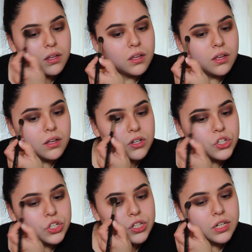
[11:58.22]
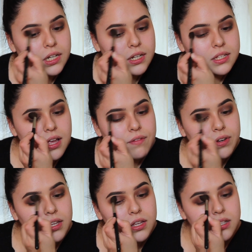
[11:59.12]
And she doesn't
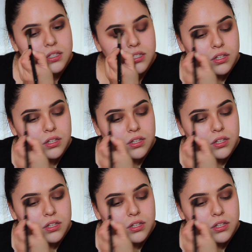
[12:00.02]
have any kids,